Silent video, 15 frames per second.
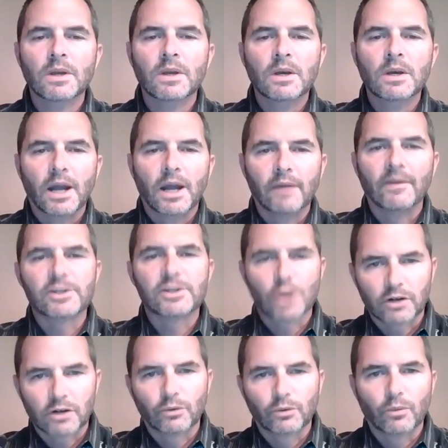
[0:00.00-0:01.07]
And they
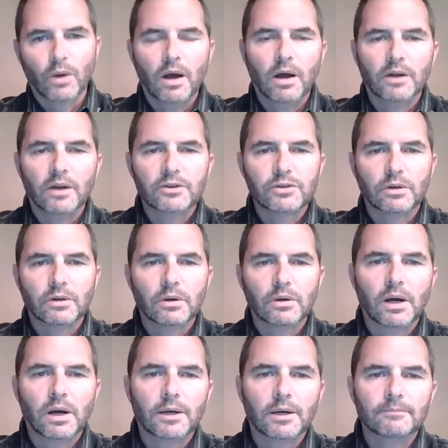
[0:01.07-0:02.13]
talked
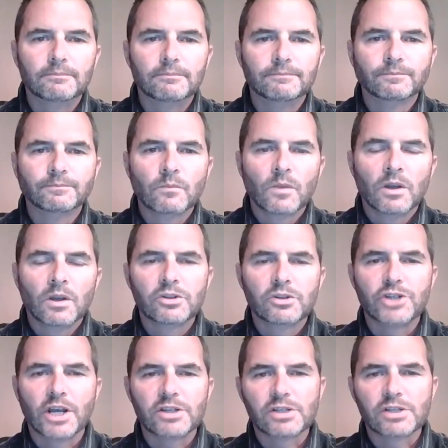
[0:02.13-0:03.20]
to
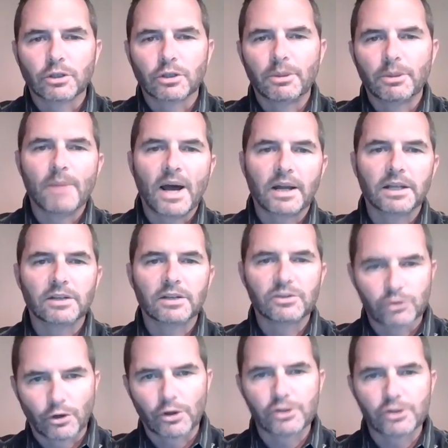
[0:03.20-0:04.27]
Jason a little bit about his
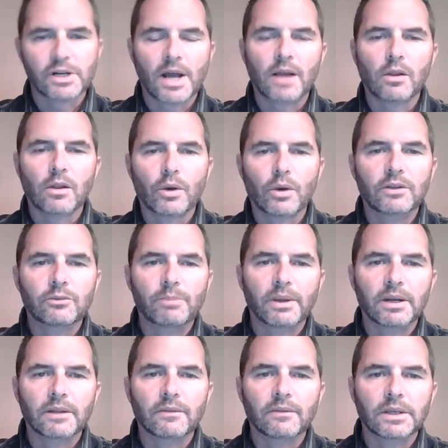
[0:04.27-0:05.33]
search and how long he's
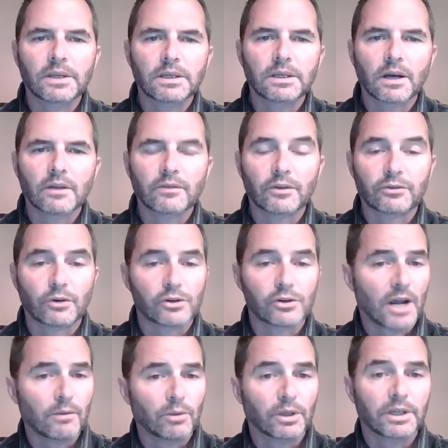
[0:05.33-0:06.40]
been in the search.
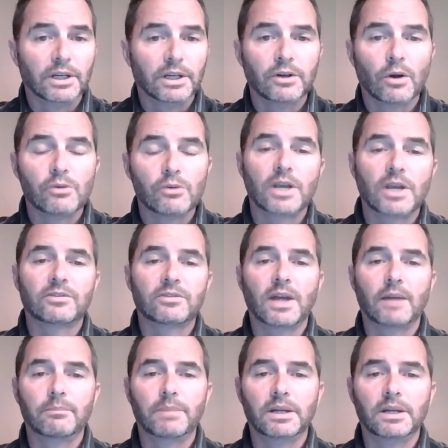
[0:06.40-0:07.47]
I really didn't know Jason
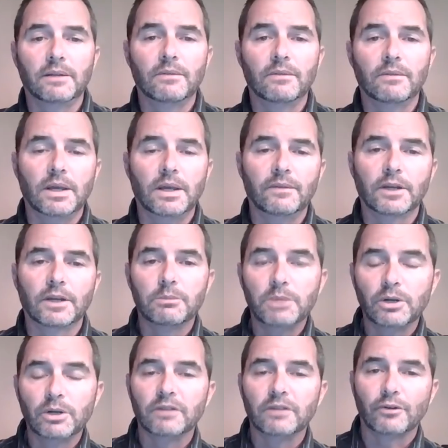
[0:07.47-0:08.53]
had been in the
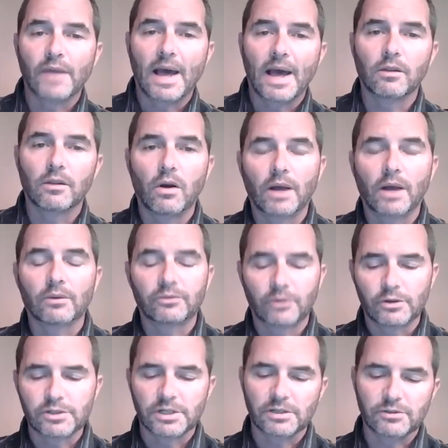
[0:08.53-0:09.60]
community for that long out
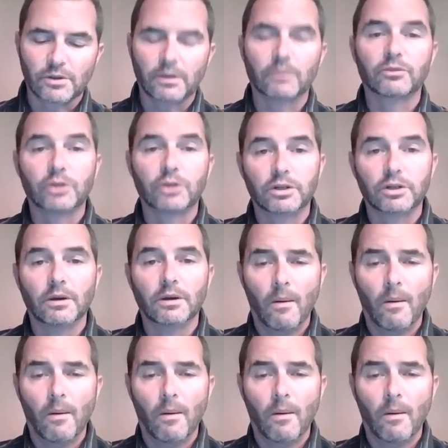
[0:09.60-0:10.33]
searching, so it was good to